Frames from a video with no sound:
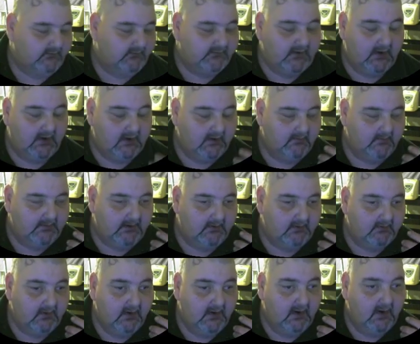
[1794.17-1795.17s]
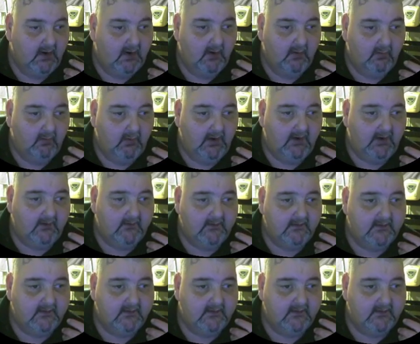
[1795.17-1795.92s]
Talk about what